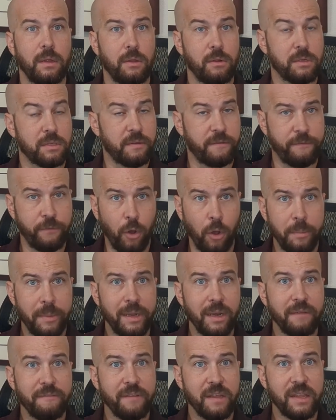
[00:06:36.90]
There is a
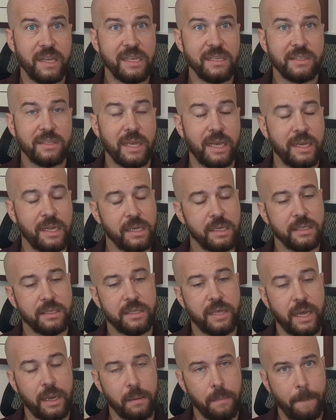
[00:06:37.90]
formula for this, and it is
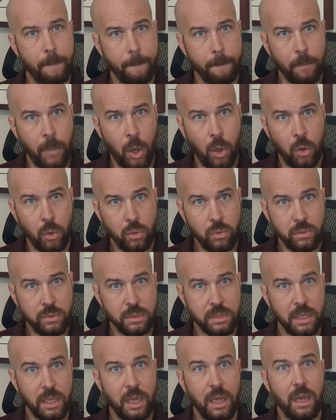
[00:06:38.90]
that
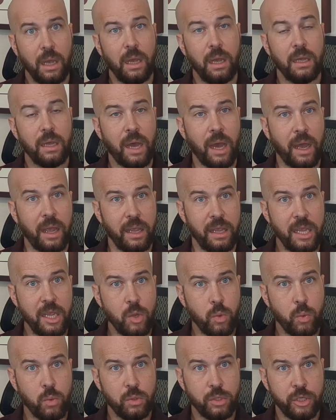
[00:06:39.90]
moles are
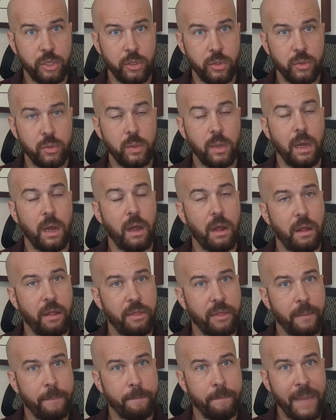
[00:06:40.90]
equal to
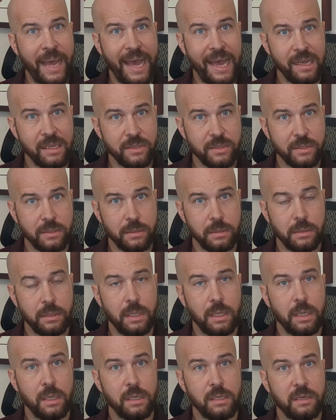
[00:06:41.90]
the mass
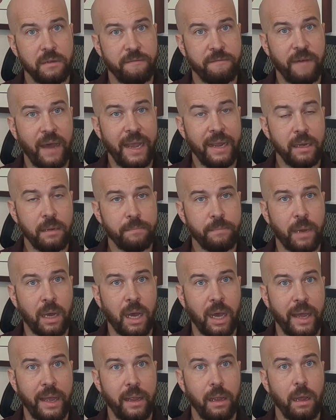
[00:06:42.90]
divided
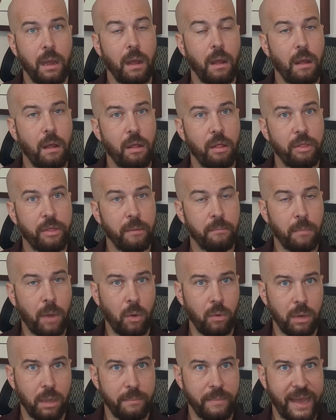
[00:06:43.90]
by the
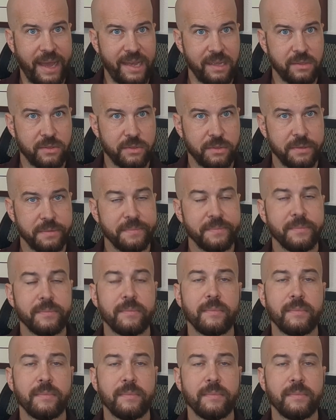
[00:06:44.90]
molar mass.